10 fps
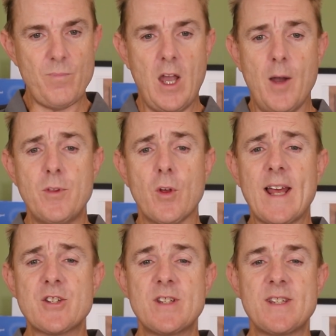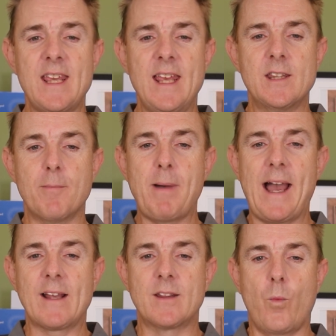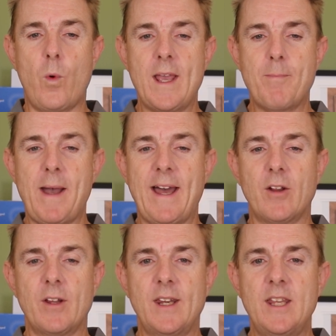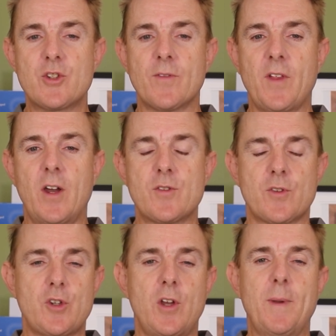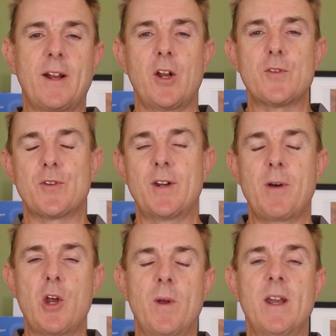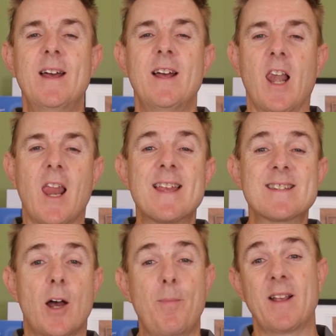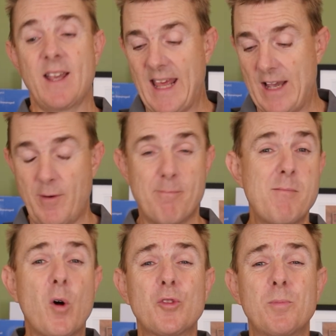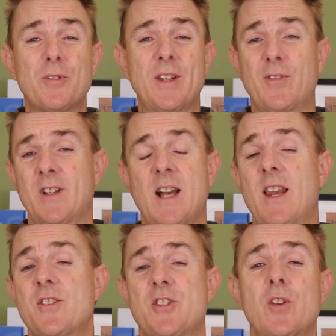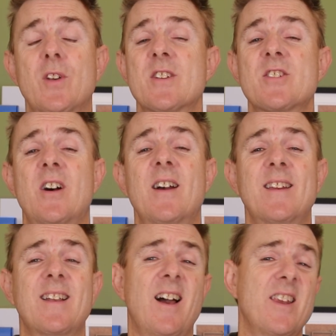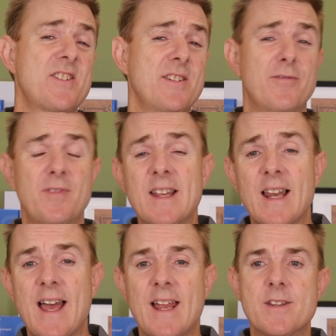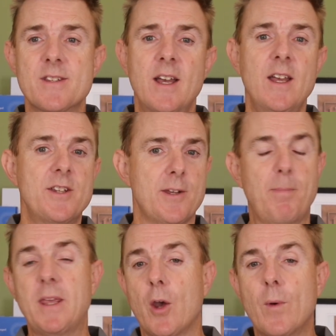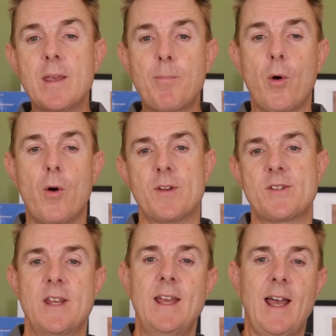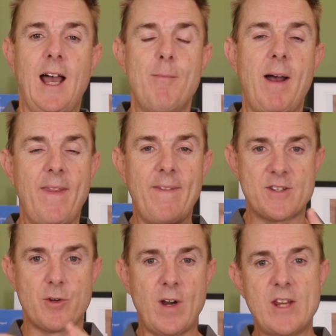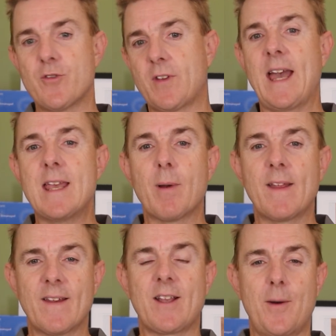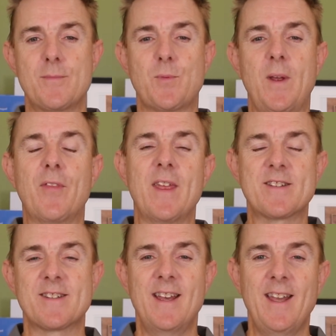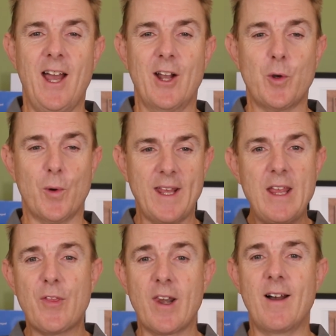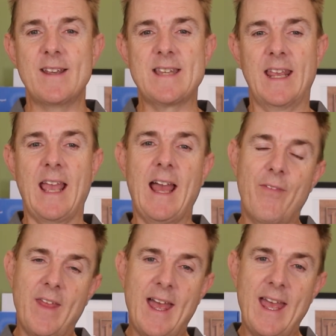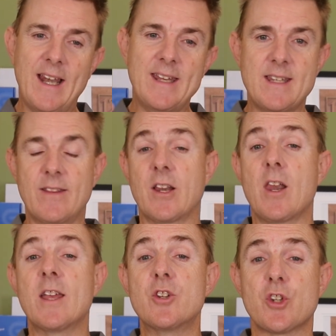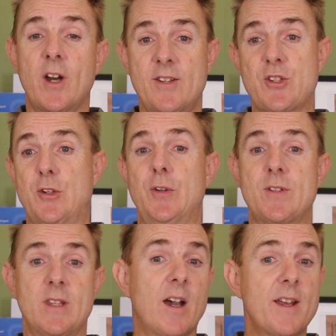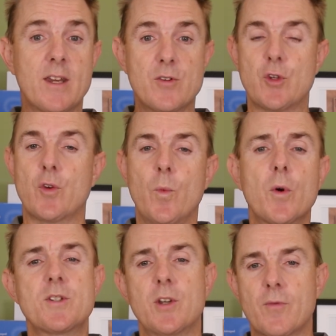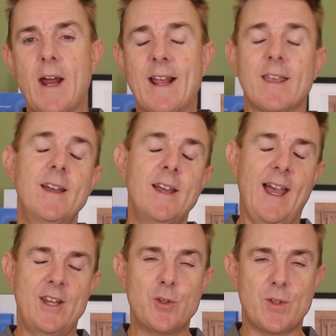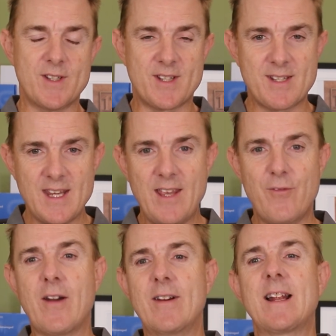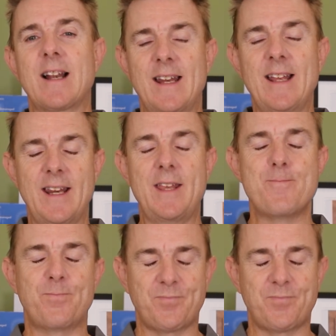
um, you'll actually see in the back the white panel in each of those, I'll show you a bit closer in a moment, lights up and can have a multiple different colors. So you can assign colors to VLANs, to PoE ports, um, and then there's a range of cabling that comes with this uh, called Etherlighting and the LED, the light shines through. So the idea is you can walk to your rack and you can see very clearly